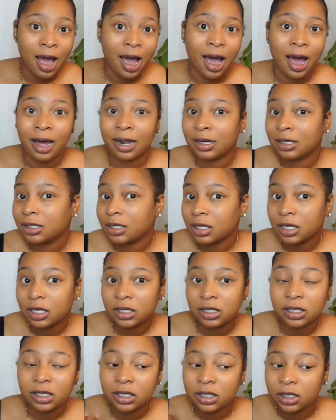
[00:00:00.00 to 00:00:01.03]

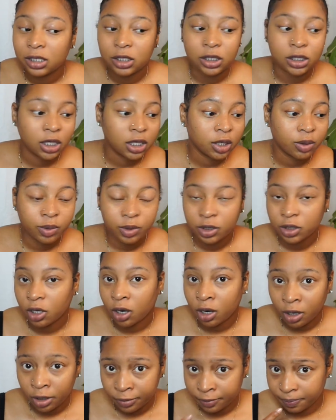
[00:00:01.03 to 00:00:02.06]
Honestly, just chilling with
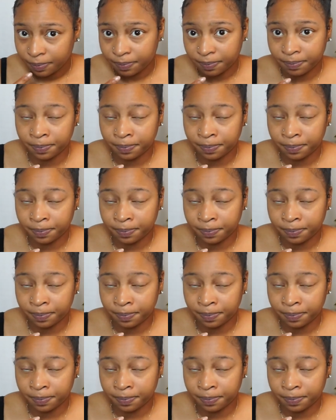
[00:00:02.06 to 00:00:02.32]
y'all